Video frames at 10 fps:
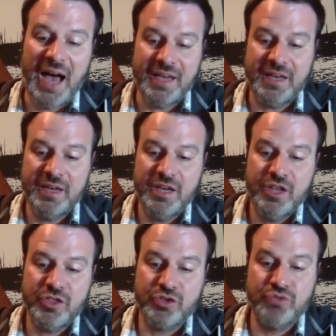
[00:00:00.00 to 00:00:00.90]

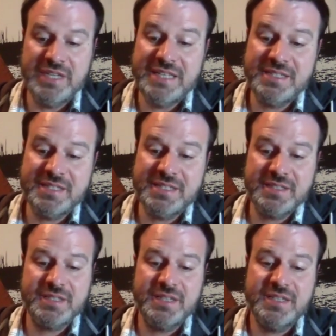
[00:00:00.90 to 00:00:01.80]
the
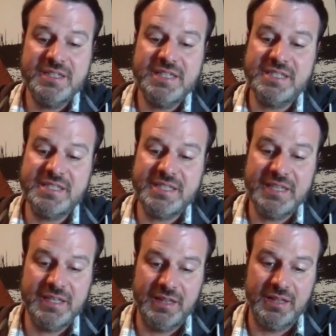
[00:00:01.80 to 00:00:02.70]
reasons
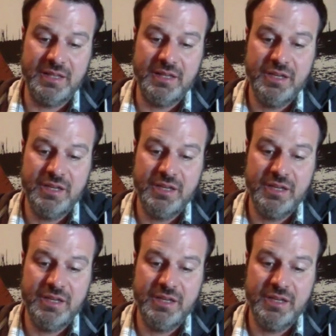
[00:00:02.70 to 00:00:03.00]
distill